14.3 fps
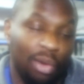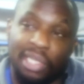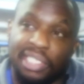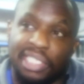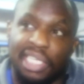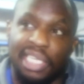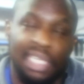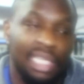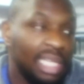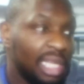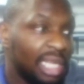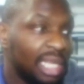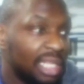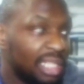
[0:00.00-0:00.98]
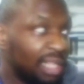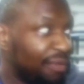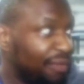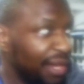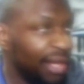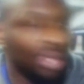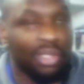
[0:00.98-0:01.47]
Uh,
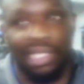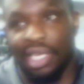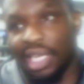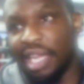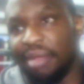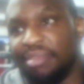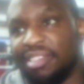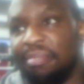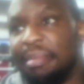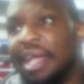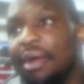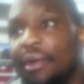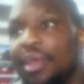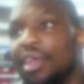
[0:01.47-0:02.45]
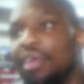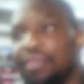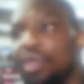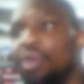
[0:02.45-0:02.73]
God, the list is endless. You can